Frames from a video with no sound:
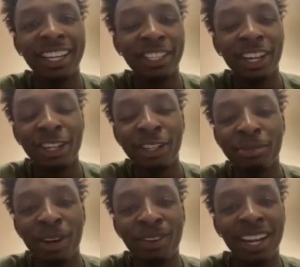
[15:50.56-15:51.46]
to start
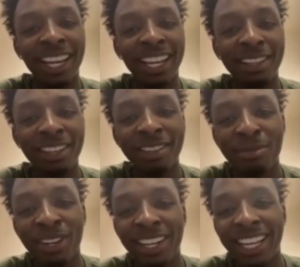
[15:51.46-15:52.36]
using my right hand
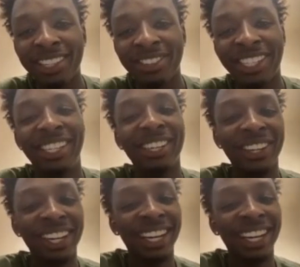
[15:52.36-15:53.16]
more, that's for sure.